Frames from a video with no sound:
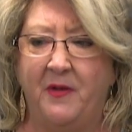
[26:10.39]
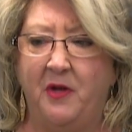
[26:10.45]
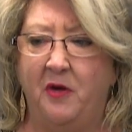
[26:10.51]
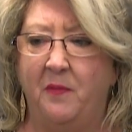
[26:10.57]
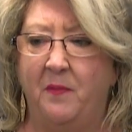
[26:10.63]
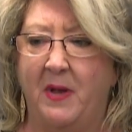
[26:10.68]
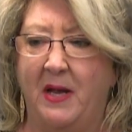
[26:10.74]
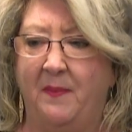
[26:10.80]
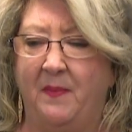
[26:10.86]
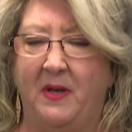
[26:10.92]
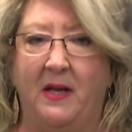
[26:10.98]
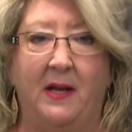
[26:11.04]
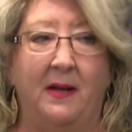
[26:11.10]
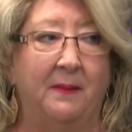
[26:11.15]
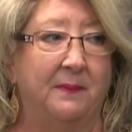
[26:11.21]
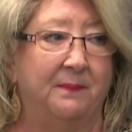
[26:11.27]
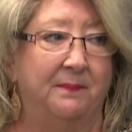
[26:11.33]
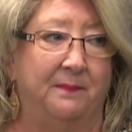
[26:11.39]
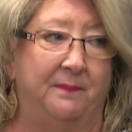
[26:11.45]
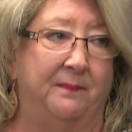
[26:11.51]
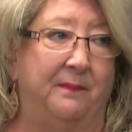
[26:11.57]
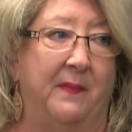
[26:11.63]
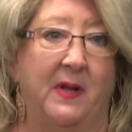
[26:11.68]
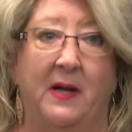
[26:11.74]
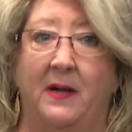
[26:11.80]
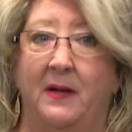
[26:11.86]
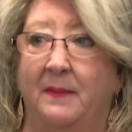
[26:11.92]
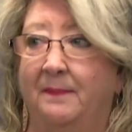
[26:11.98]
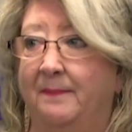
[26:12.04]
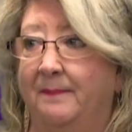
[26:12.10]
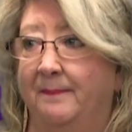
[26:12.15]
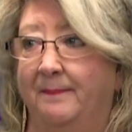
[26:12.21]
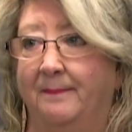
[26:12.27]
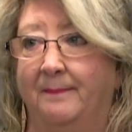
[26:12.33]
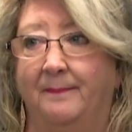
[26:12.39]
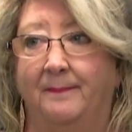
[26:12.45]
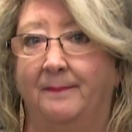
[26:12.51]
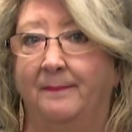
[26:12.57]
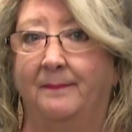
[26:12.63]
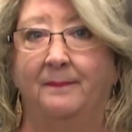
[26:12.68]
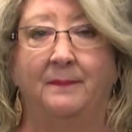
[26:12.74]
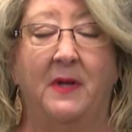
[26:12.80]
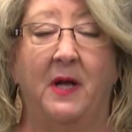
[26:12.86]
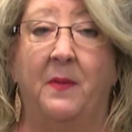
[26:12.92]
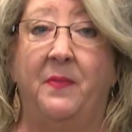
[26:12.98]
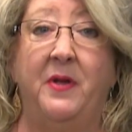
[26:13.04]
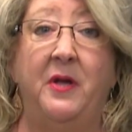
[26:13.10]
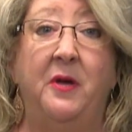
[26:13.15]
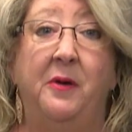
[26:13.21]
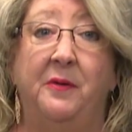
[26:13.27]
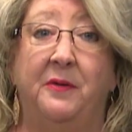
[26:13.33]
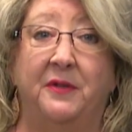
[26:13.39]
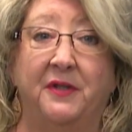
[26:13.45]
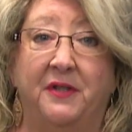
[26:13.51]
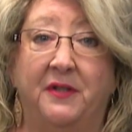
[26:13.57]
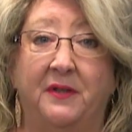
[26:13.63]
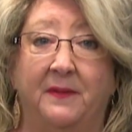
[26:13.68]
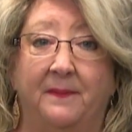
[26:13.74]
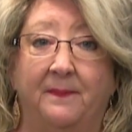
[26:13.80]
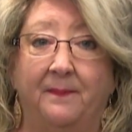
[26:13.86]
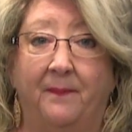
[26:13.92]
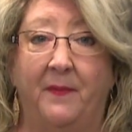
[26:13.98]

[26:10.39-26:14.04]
You may be um, abused.